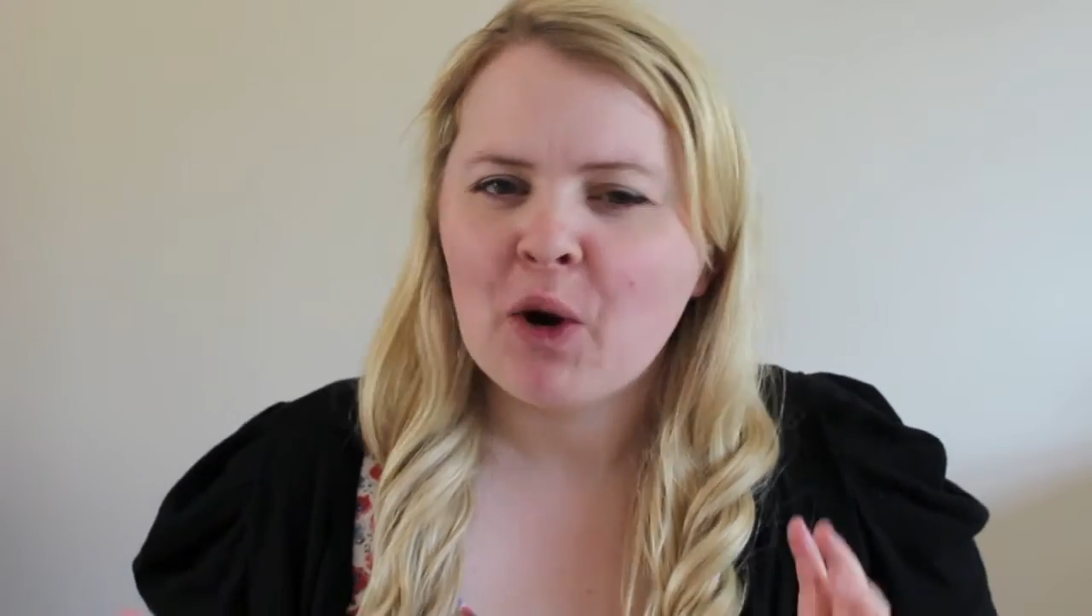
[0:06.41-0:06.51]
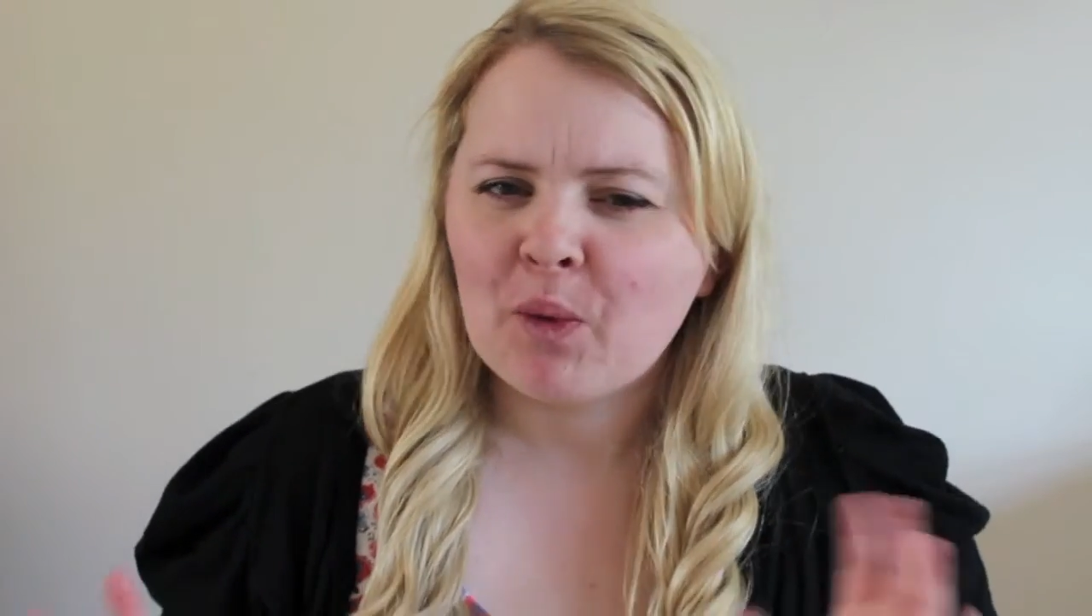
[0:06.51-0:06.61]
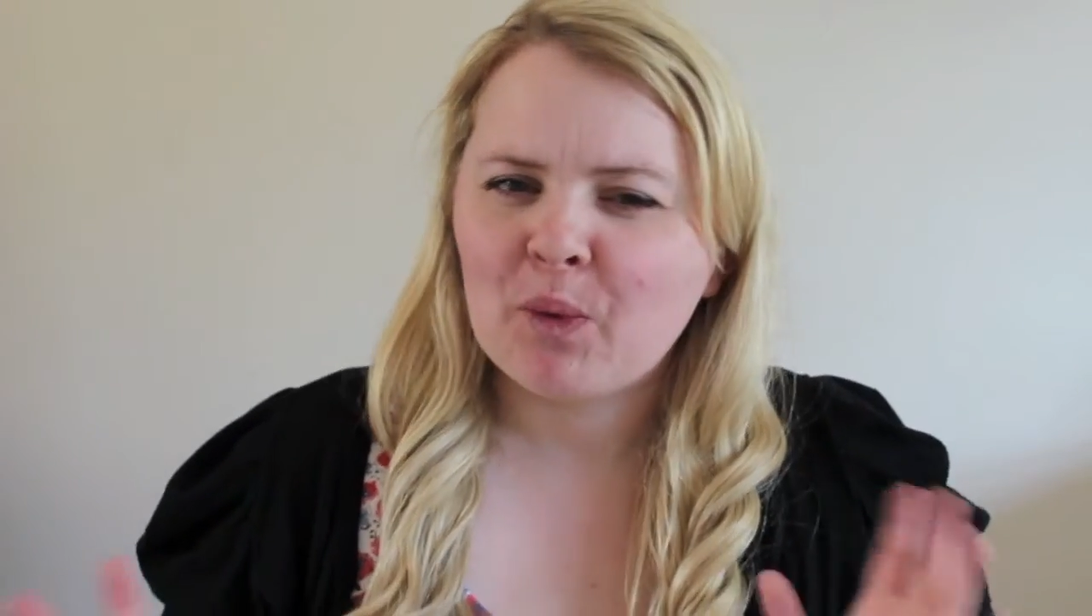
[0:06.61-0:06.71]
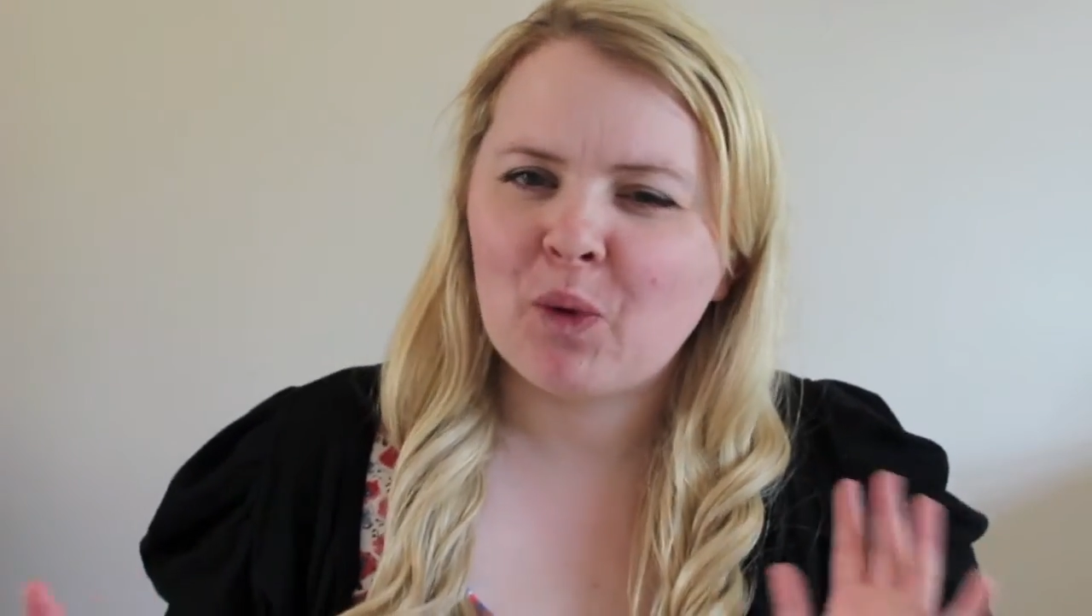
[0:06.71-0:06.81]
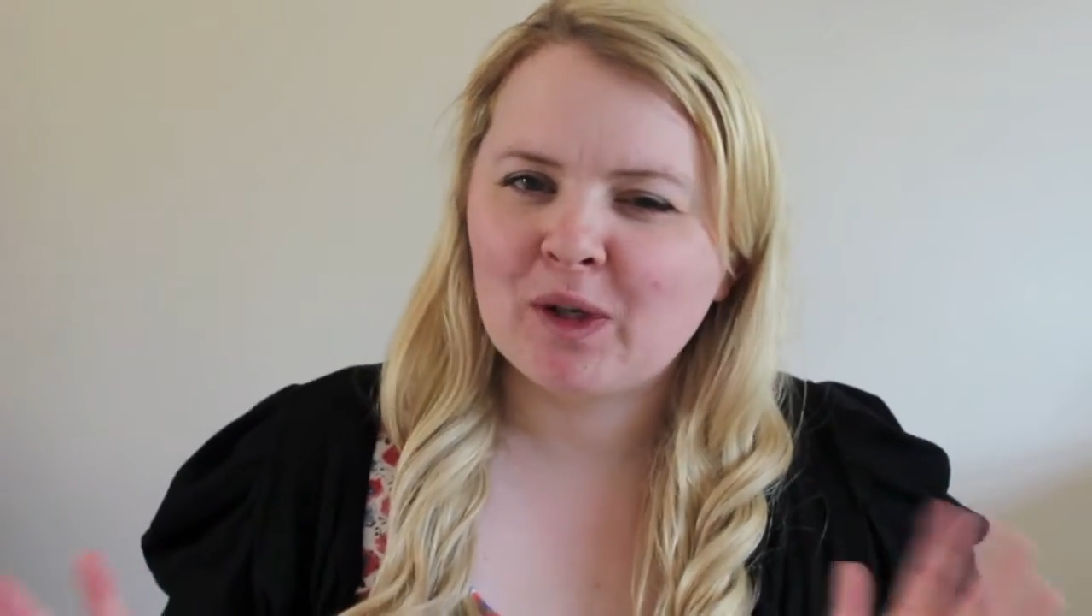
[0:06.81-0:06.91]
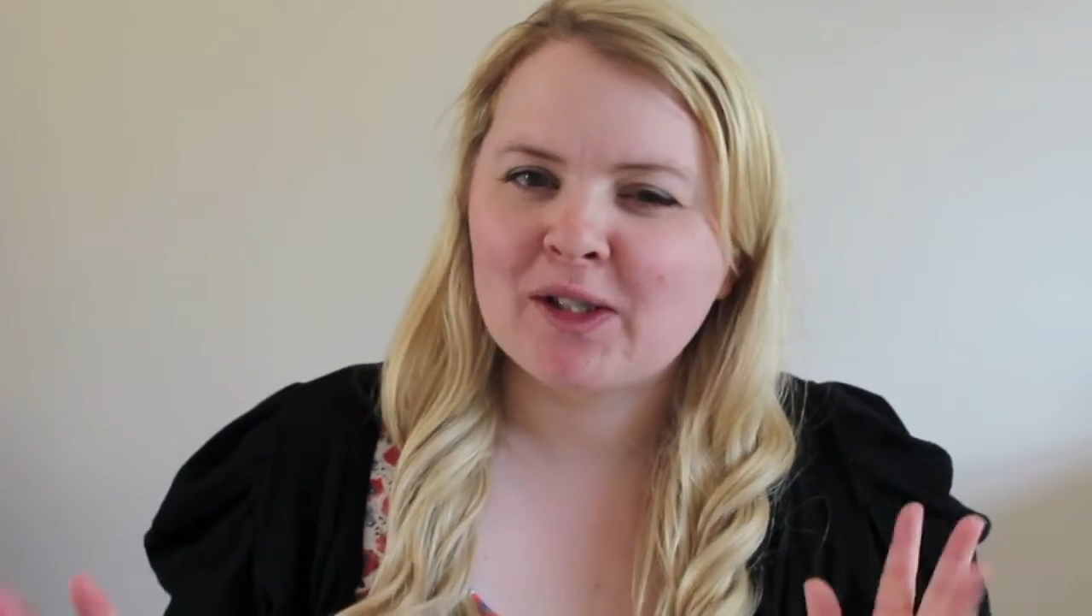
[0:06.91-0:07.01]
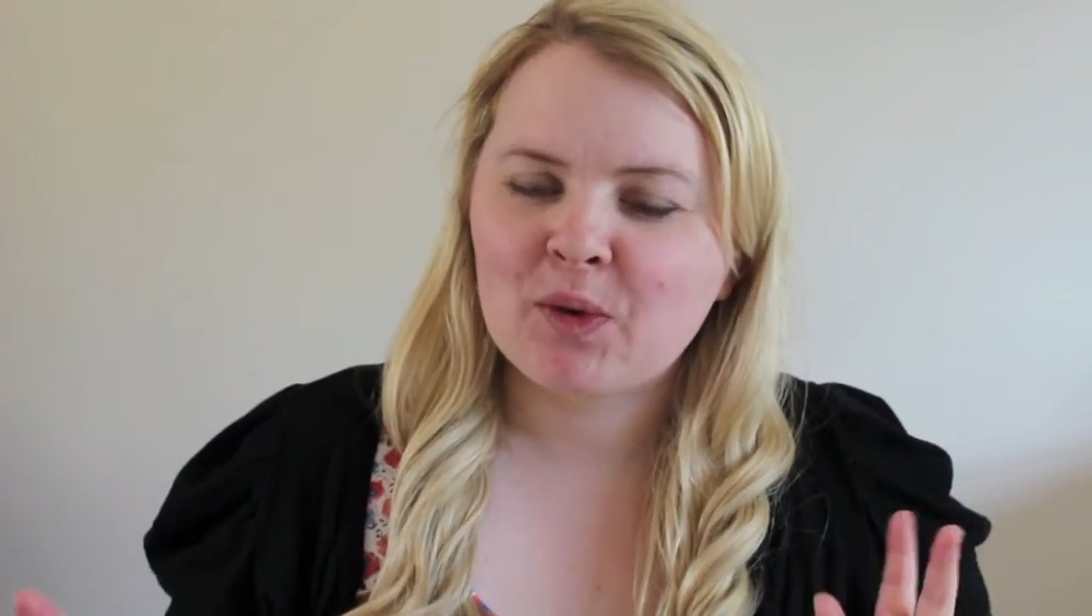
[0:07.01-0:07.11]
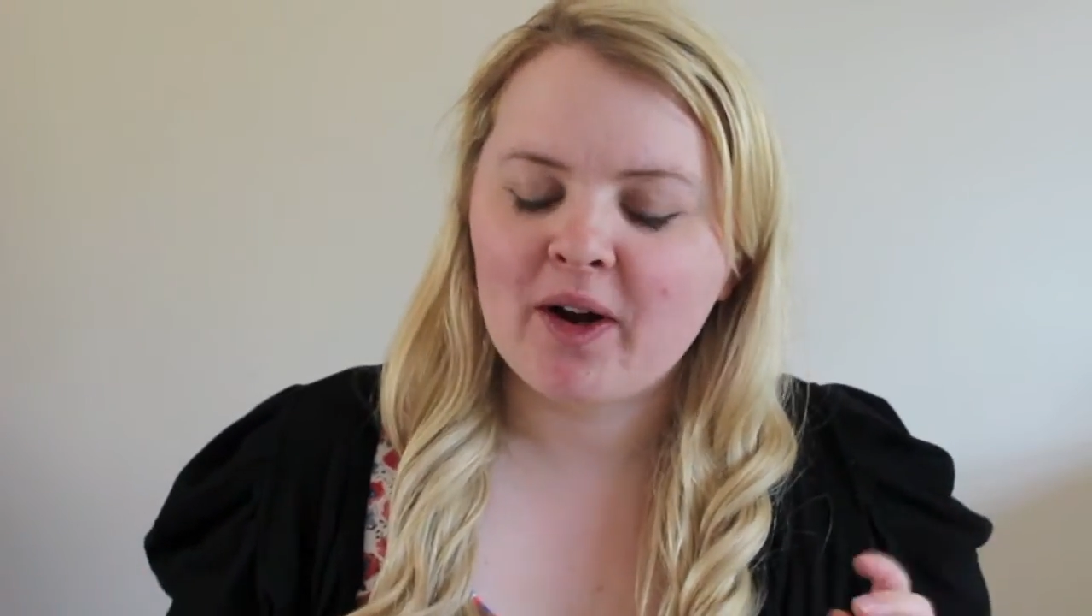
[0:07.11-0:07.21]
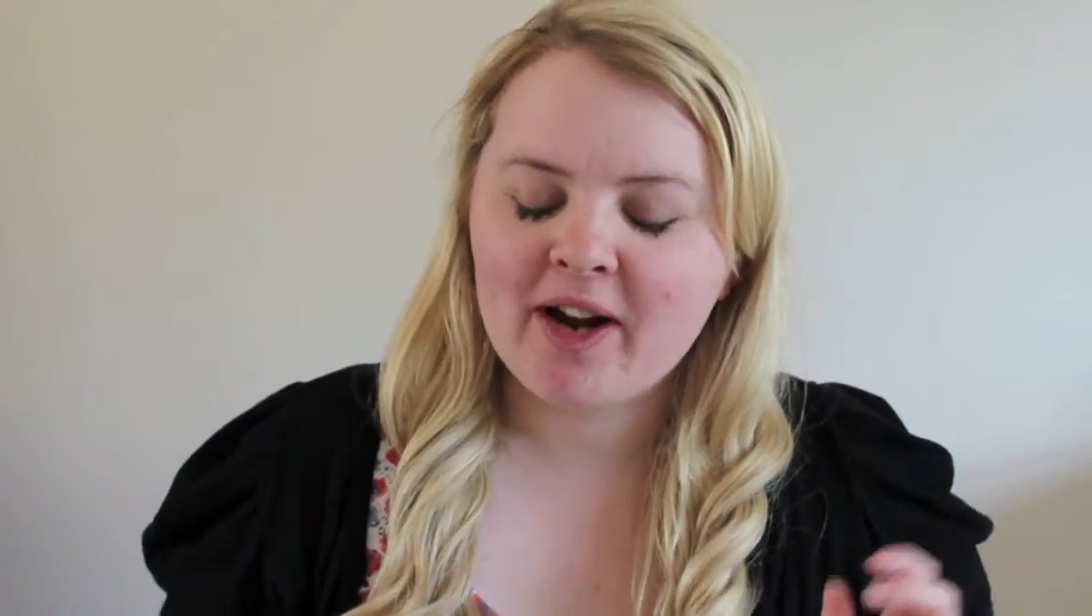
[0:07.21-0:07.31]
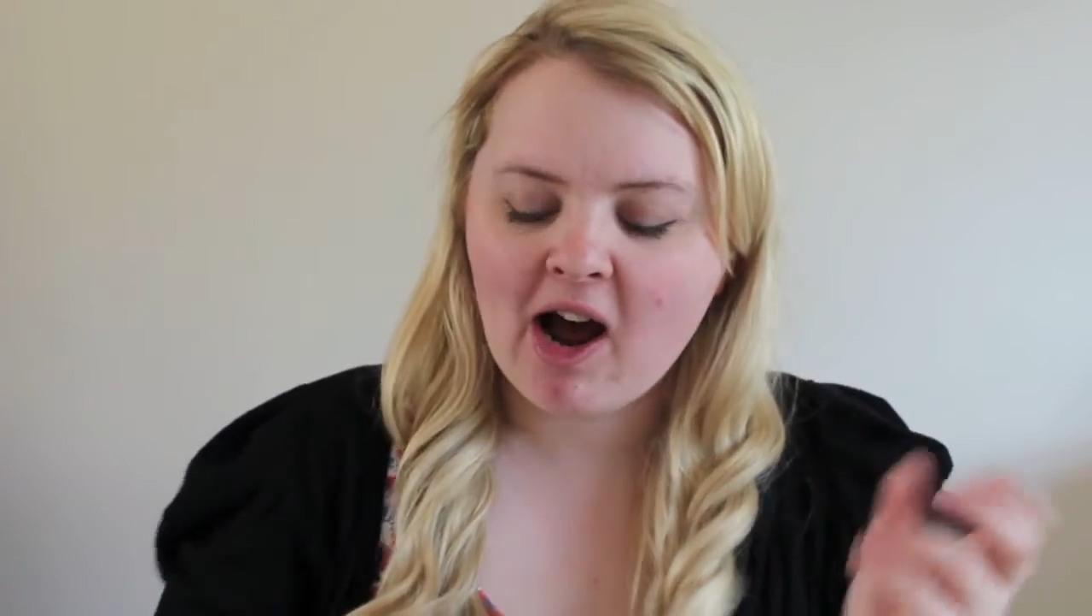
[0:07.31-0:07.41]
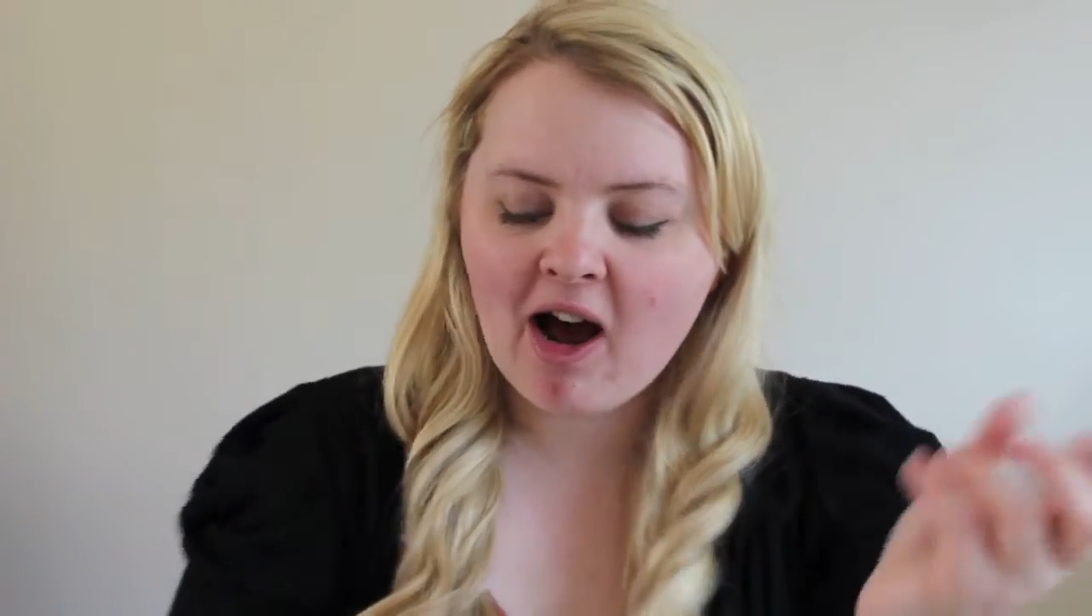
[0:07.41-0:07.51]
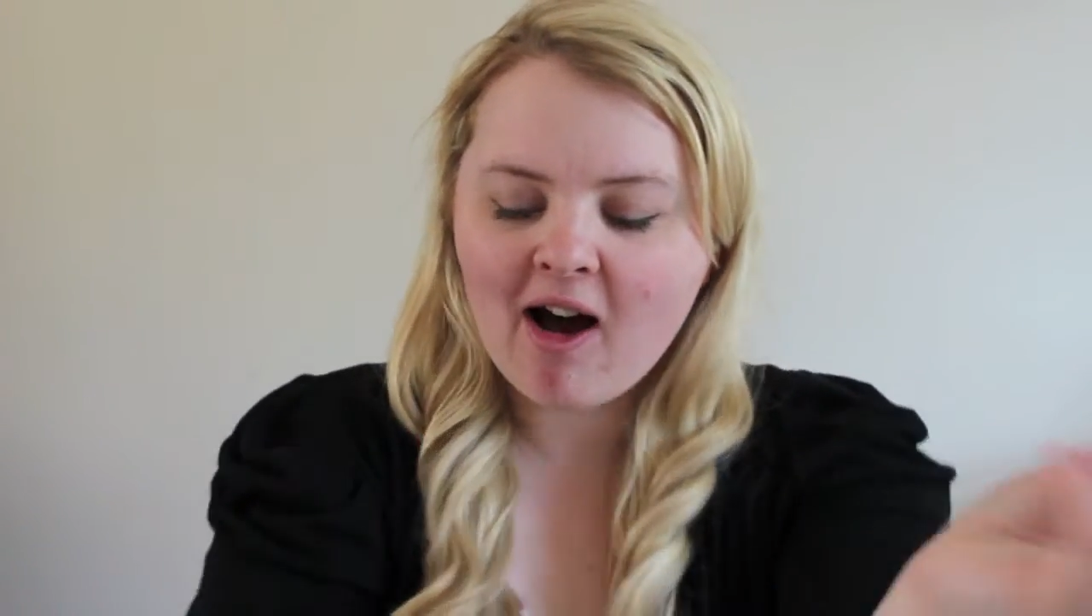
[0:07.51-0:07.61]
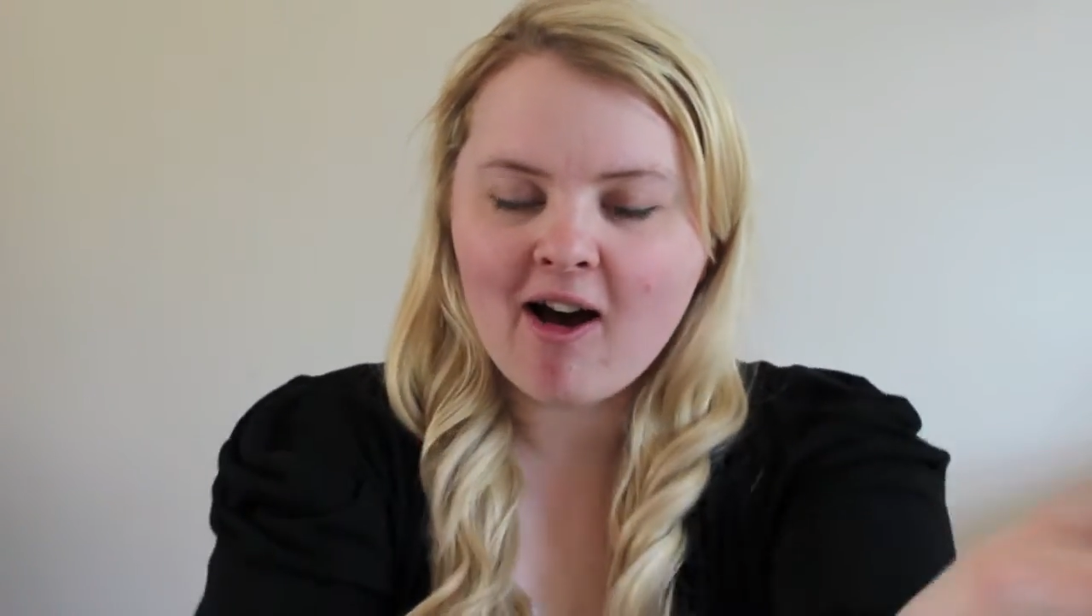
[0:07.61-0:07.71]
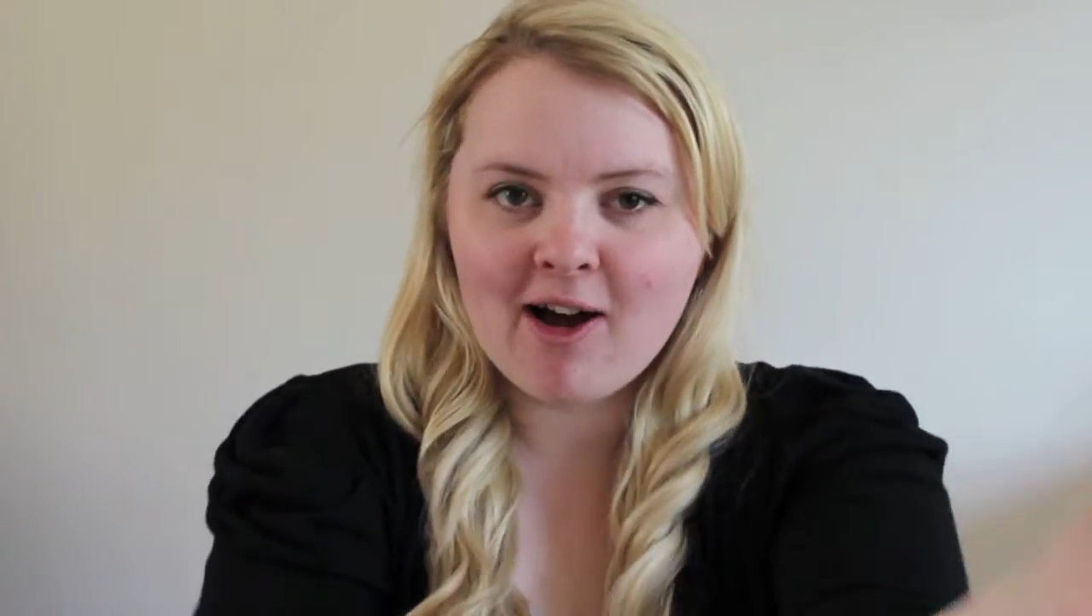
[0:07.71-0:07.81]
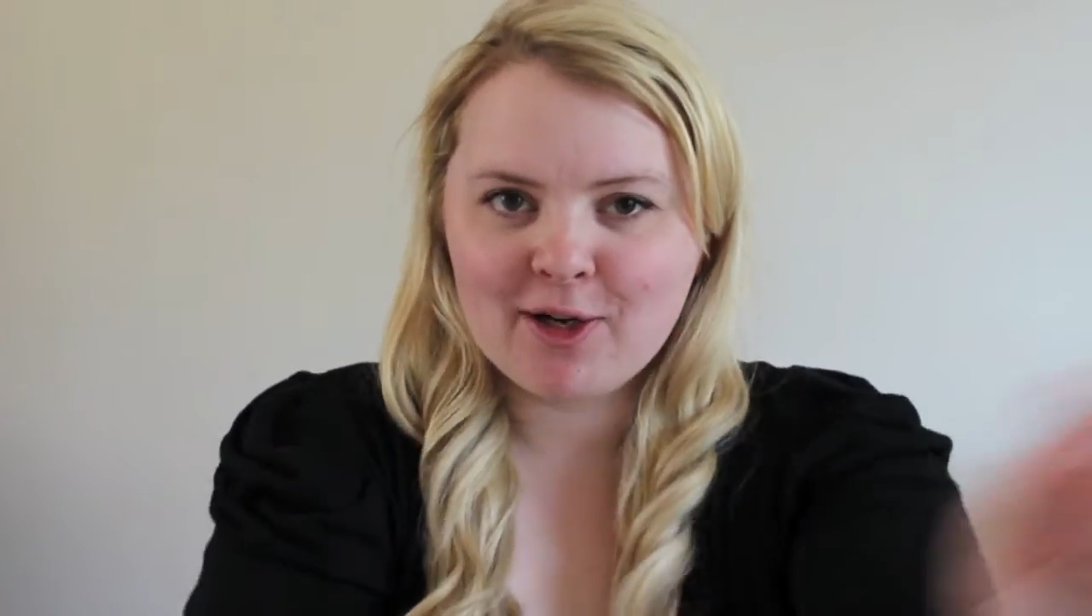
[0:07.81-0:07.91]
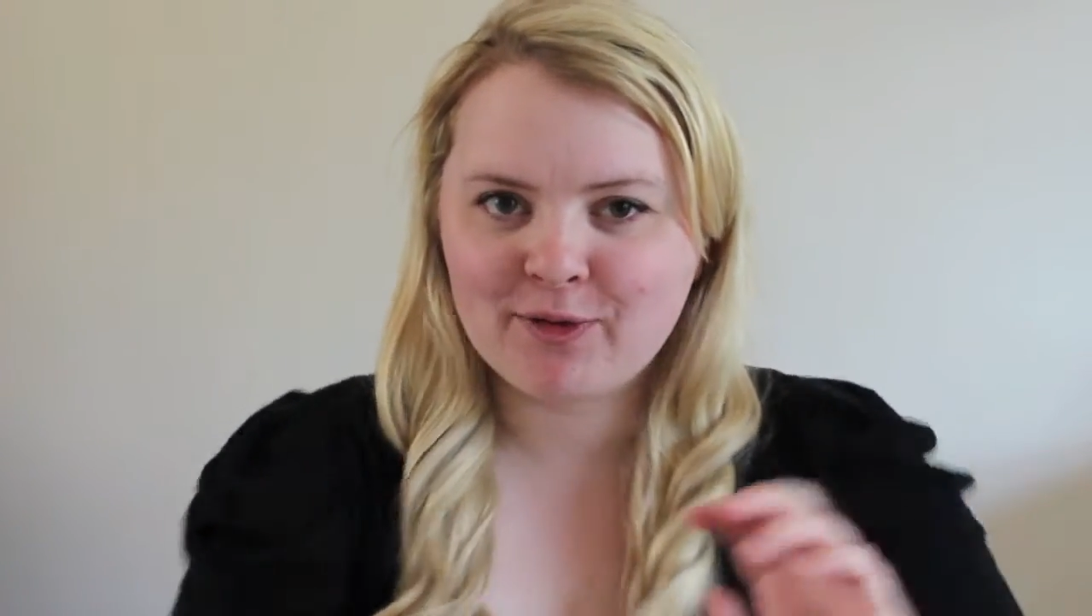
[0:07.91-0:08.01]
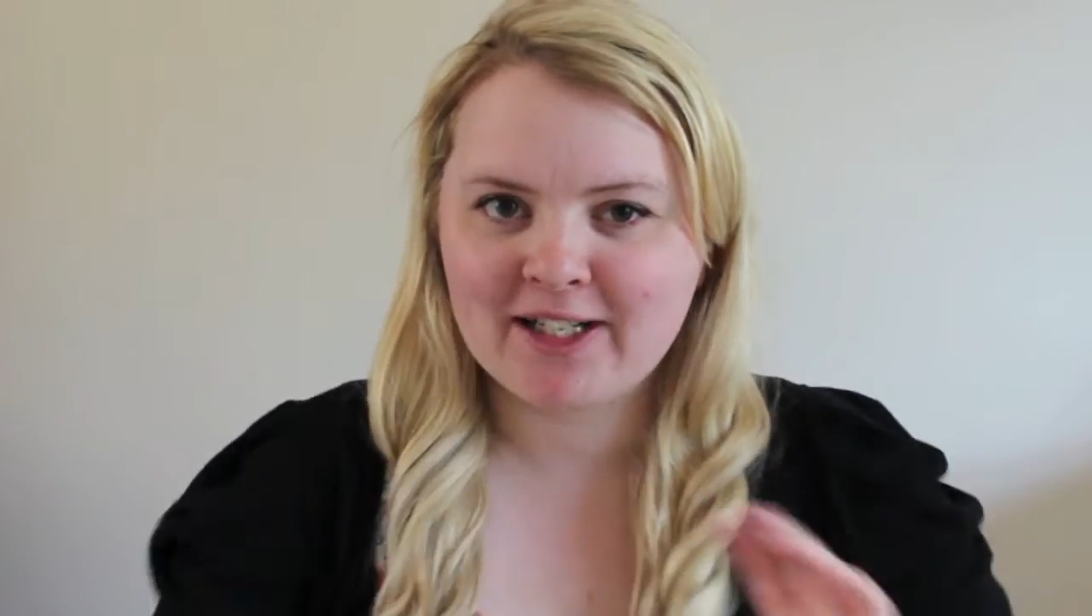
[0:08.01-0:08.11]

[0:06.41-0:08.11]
was quite hard